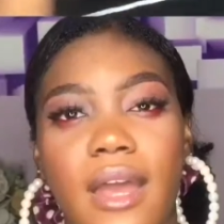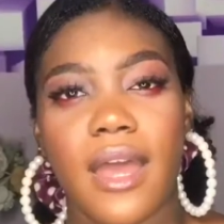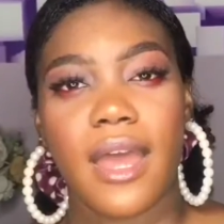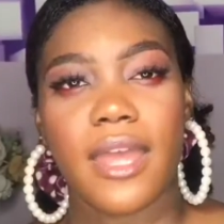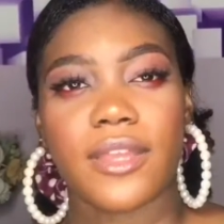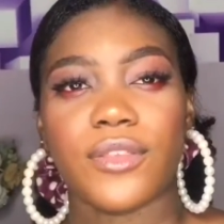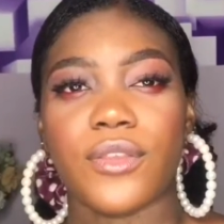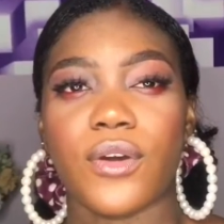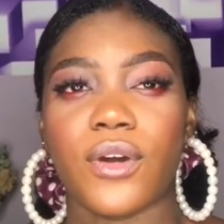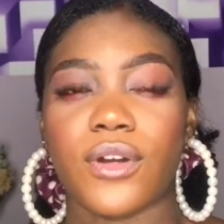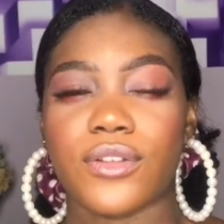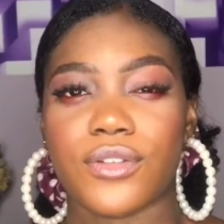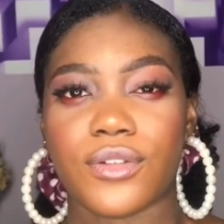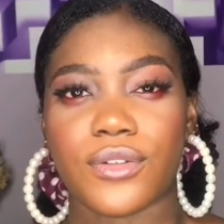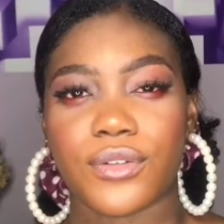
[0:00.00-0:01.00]
I thought
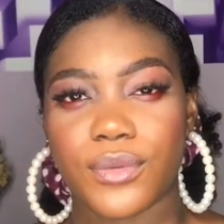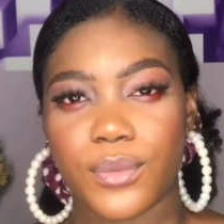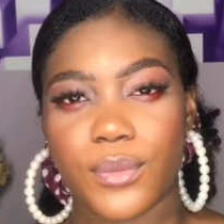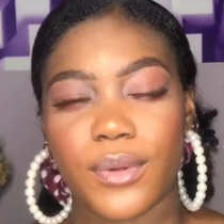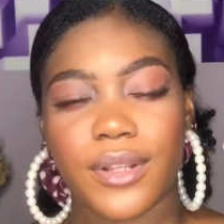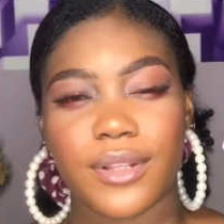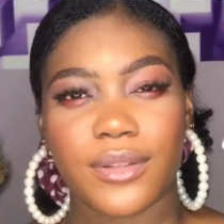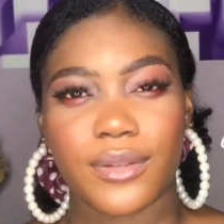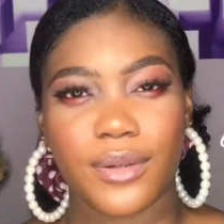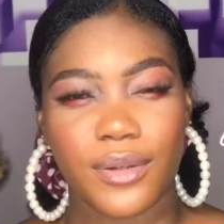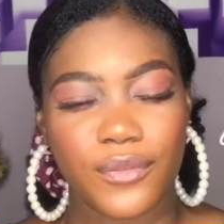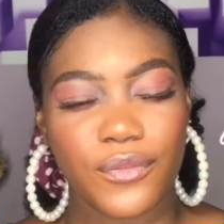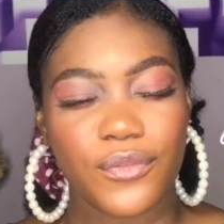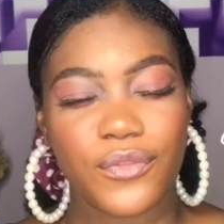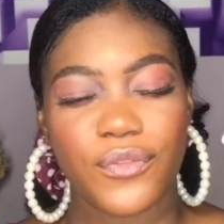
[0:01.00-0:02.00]
you were not
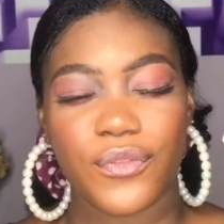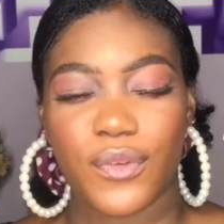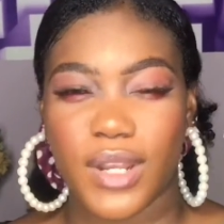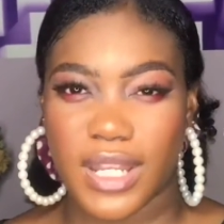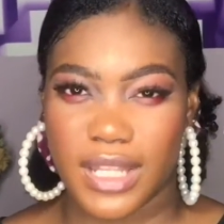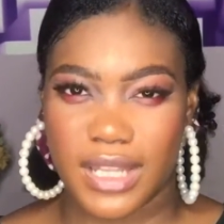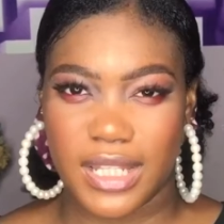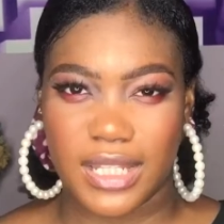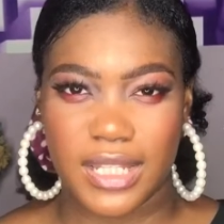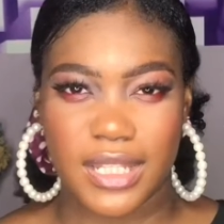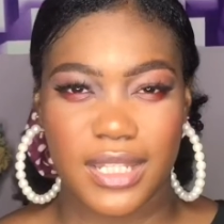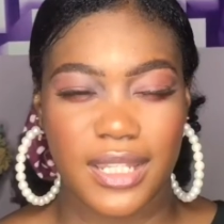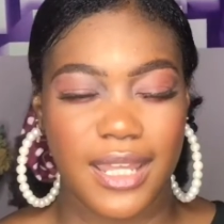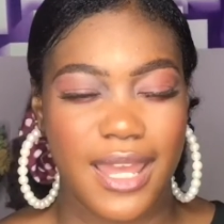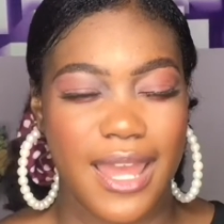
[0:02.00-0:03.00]
friendly
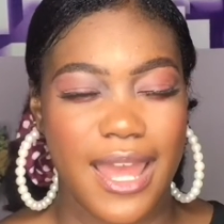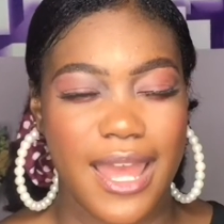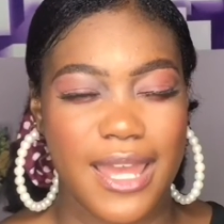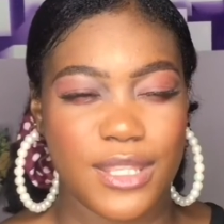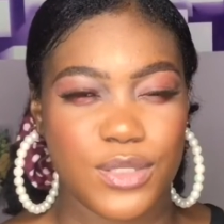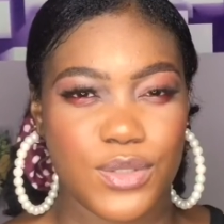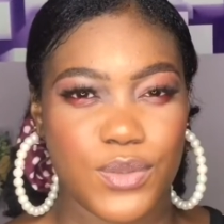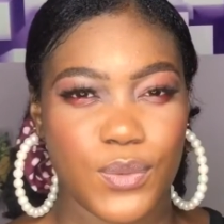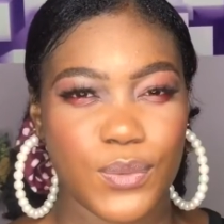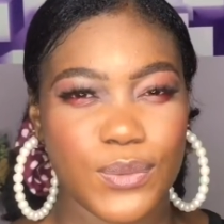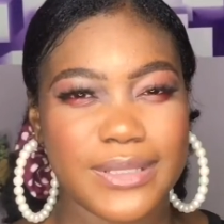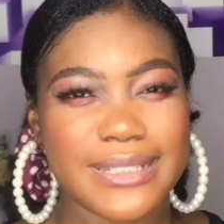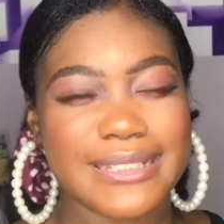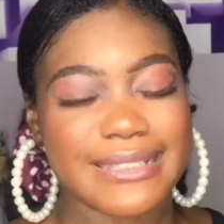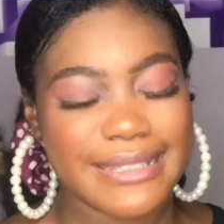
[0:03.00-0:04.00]
and
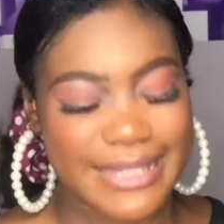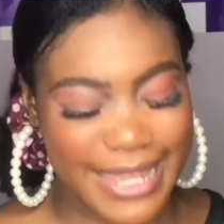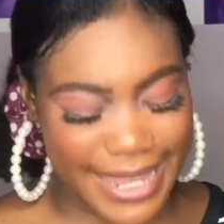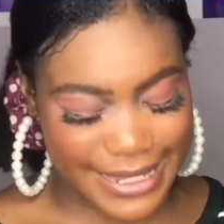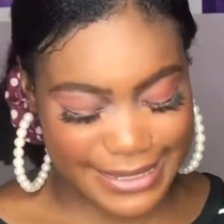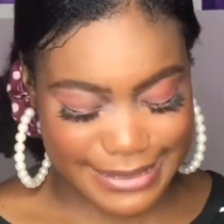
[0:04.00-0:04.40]
only liked